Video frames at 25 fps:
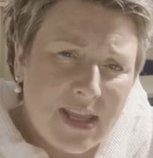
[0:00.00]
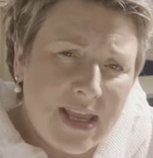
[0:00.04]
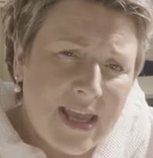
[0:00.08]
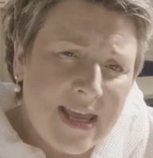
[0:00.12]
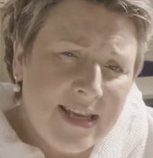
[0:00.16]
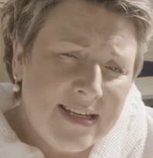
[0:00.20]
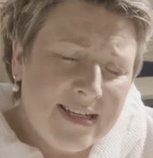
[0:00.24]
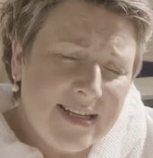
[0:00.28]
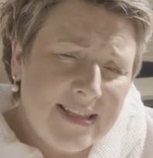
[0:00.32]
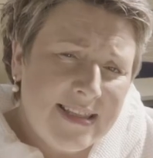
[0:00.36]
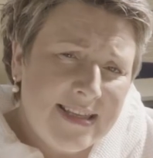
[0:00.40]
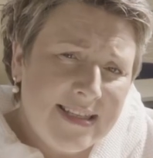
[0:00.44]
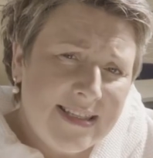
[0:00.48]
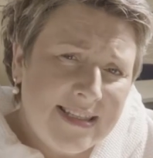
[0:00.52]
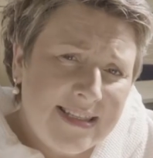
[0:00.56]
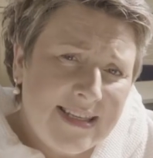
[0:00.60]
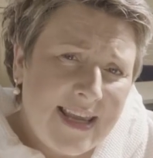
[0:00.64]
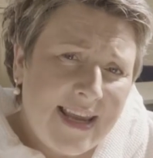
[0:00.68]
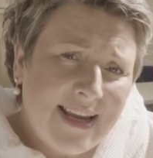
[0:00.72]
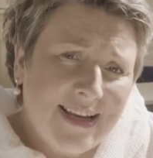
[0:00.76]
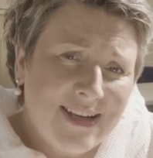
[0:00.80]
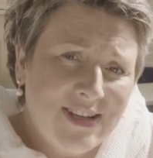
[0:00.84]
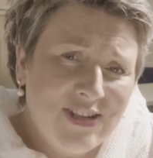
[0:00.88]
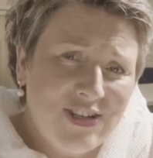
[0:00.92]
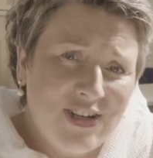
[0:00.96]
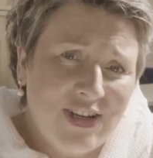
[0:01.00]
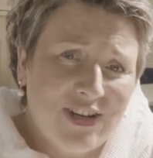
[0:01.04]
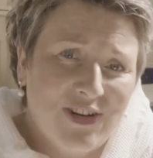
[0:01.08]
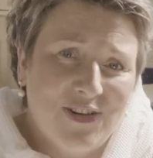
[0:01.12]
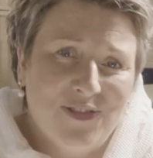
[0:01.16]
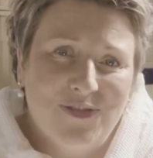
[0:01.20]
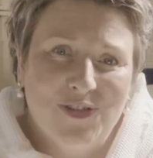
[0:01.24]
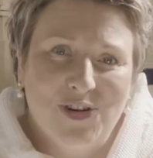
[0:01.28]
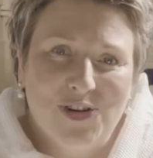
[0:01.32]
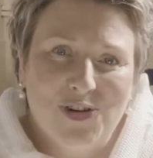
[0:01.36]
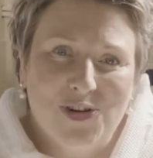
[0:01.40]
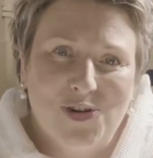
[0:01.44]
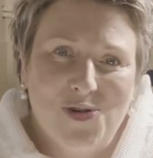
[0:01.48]
And in the second year
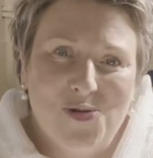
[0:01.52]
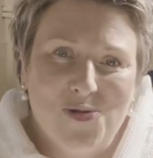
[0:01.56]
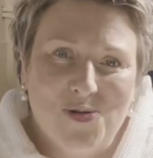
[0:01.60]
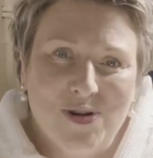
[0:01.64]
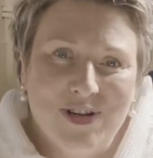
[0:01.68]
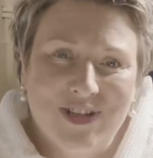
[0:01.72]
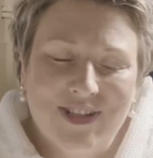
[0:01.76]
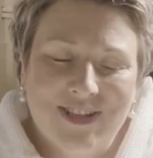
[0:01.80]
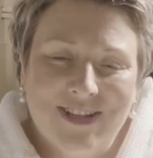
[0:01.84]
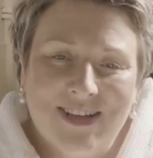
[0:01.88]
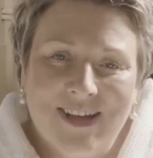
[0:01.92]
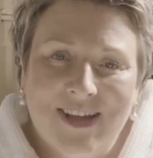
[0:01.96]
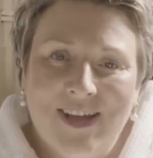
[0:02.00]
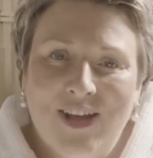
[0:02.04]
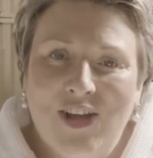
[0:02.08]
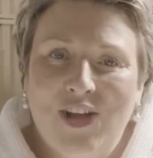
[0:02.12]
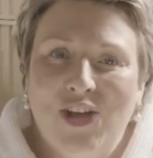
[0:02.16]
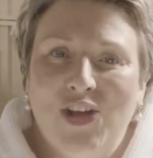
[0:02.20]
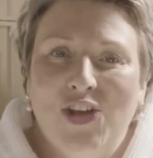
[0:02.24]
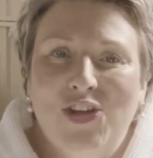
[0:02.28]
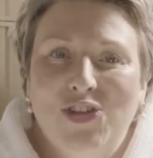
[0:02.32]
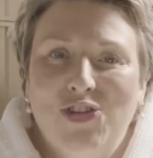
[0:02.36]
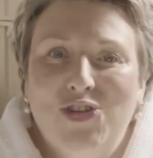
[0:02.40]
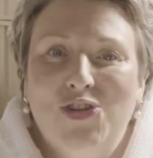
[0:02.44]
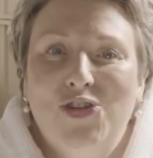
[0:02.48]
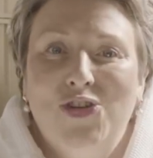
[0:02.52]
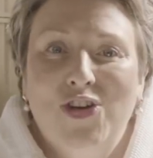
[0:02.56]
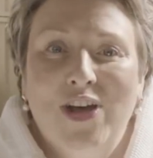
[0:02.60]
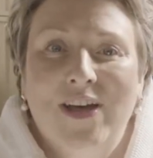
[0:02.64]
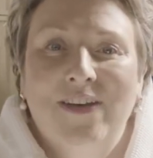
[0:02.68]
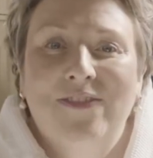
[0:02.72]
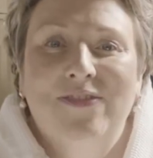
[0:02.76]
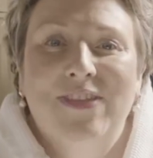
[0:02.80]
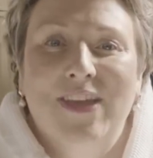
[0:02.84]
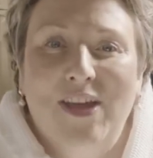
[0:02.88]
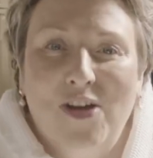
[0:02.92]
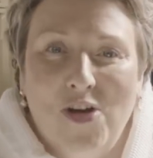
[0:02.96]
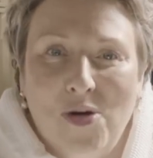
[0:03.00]
of your course, you
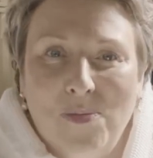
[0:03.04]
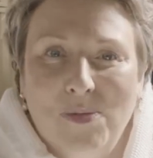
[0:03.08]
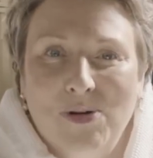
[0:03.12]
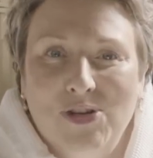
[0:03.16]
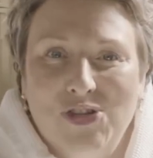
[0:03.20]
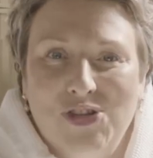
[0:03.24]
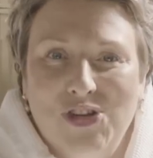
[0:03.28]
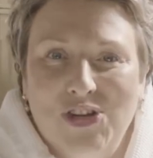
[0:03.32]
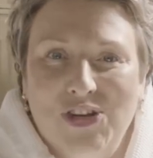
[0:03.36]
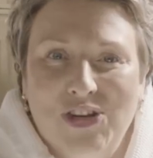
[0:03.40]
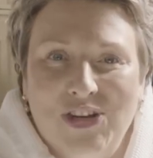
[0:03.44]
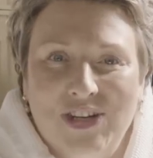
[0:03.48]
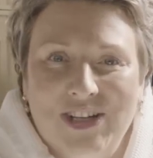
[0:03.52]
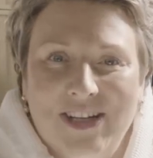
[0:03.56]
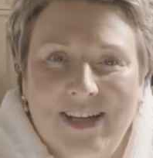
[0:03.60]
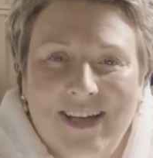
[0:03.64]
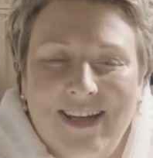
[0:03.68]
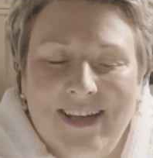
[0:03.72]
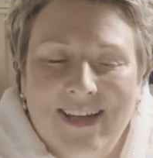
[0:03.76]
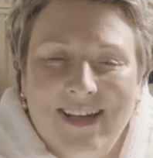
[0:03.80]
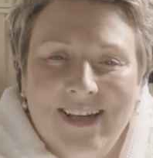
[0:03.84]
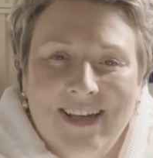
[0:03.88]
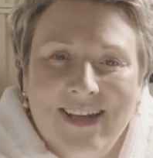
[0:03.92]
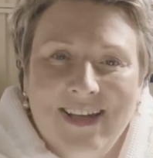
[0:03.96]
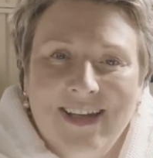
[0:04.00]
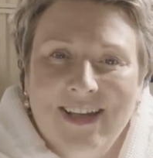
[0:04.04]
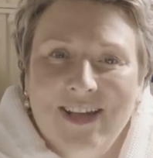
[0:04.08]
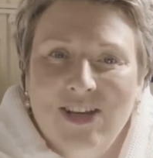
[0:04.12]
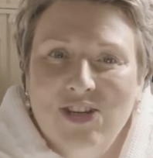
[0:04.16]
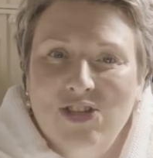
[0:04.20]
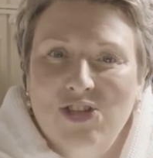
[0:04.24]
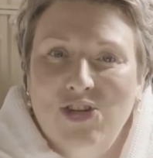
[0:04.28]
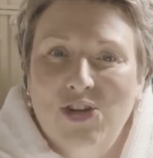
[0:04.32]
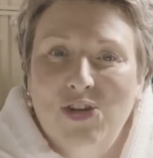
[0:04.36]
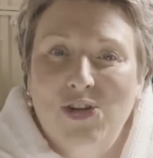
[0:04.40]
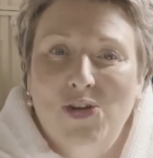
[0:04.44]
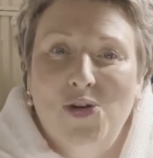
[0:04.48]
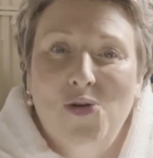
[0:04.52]
have the opportunity
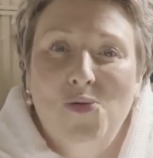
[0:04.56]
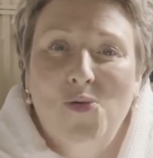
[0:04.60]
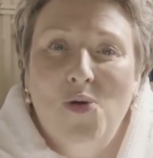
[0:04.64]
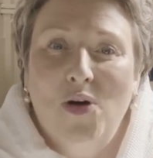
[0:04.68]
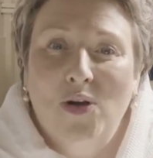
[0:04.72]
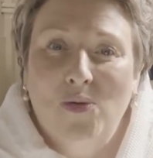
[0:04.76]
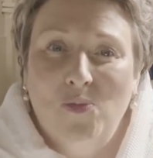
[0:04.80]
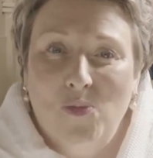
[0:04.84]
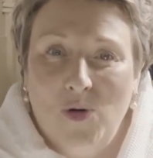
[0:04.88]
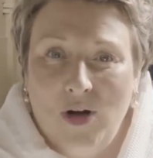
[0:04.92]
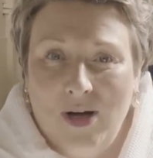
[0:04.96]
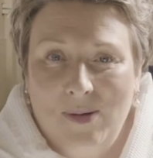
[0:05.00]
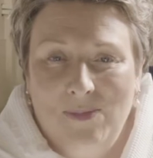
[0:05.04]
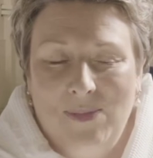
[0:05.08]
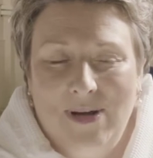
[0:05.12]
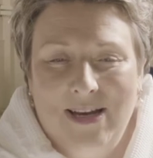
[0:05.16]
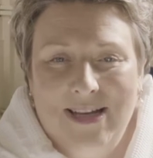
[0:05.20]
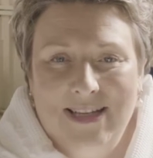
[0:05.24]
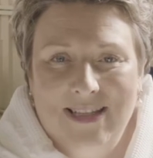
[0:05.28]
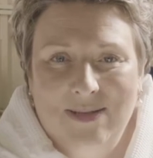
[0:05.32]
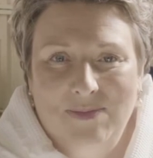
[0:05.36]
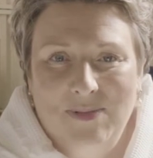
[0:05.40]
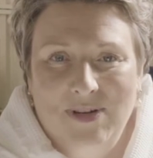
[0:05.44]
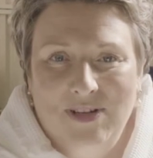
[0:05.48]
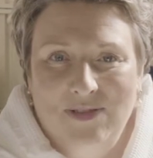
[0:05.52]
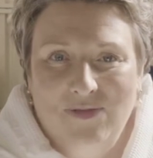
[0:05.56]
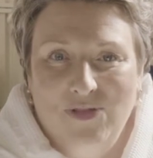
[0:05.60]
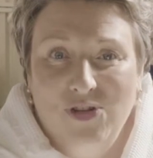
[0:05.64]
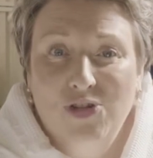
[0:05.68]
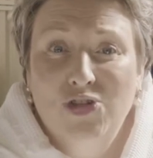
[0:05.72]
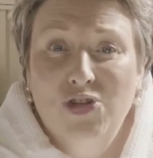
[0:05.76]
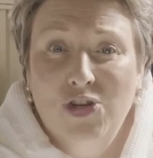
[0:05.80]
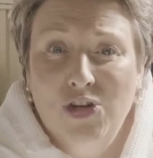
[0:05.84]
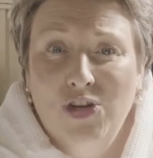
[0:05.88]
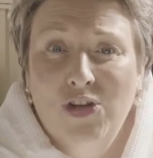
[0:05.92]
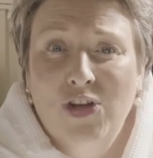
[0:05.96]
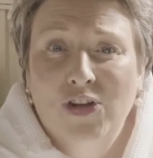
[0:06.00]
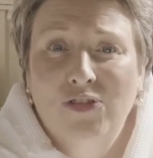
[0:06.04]
to go on work placement for
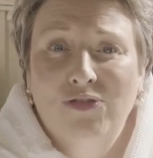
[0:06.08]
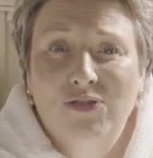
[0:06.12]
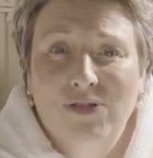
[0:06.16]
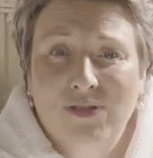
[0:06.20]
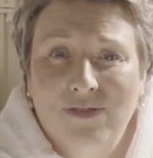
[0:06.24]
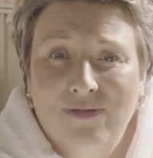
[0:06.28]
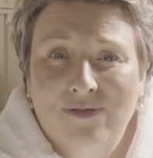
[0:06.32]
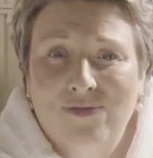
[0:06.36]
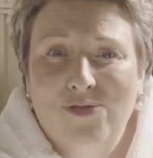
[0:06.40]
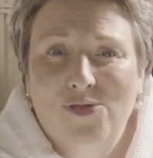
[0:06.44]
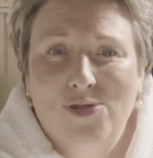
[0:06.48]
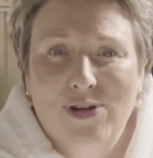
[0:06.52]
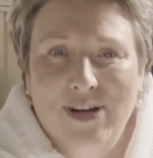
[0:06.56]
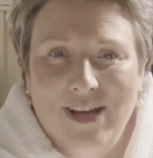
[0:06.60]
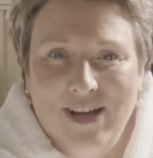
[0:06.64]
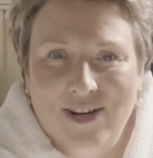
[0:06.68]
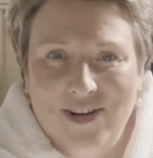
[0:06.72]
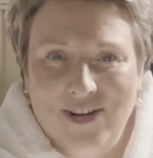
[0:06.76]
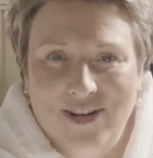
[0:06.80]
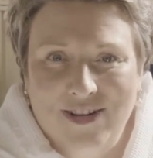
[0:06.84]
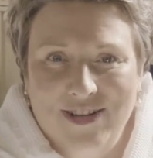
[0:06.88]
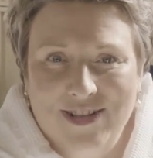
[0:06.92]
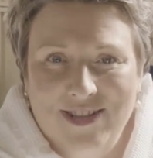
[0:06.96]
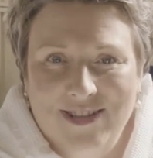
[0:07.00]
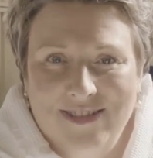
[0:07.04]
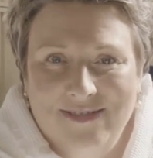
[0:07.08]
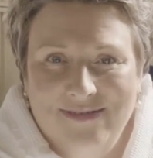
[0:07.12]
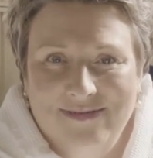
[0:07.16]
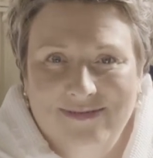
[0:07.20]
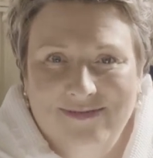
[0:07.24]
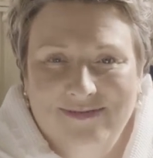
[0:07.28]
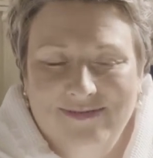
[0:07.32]
240 hours.